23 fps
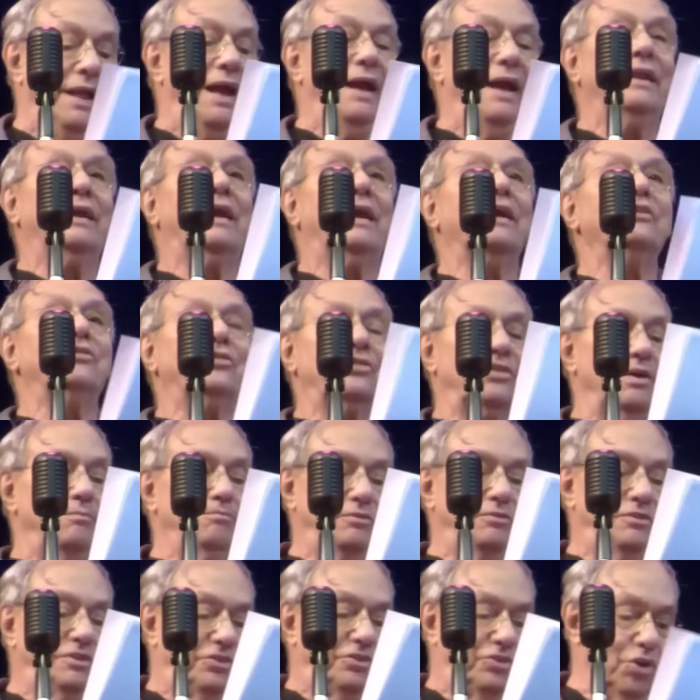and get
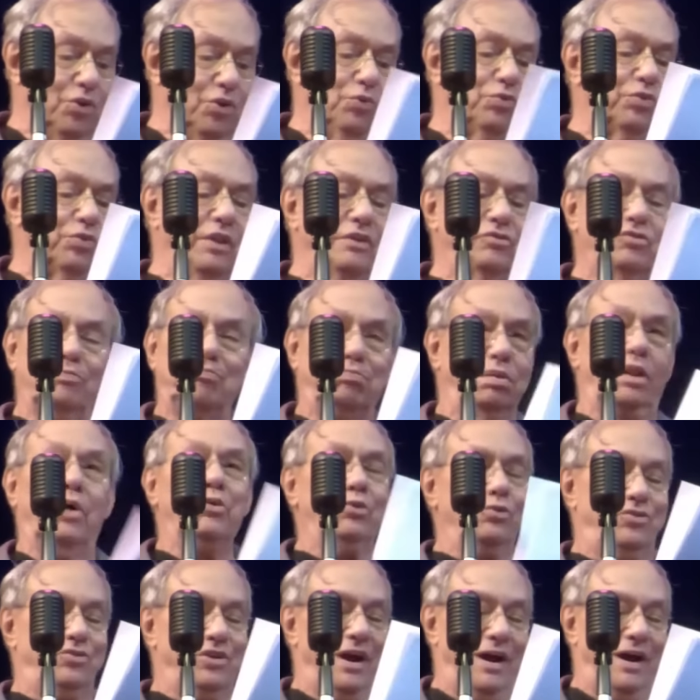some toothless
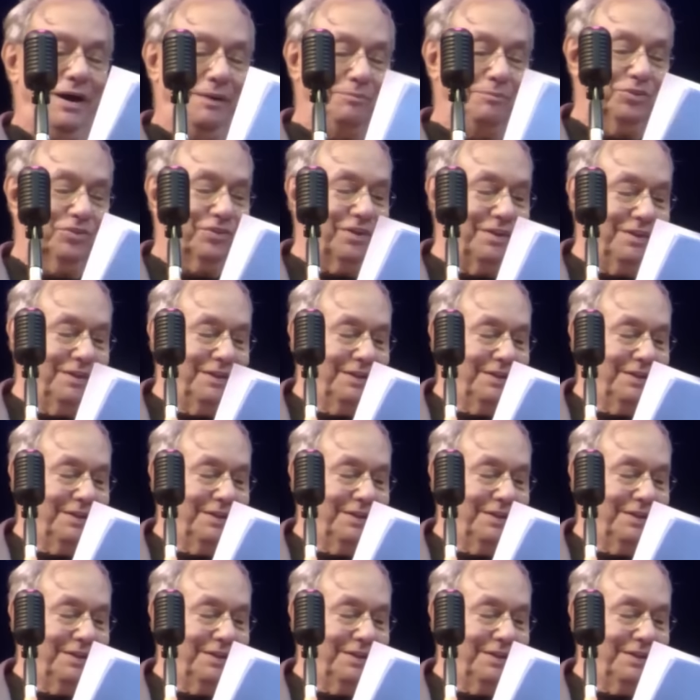blowjobs.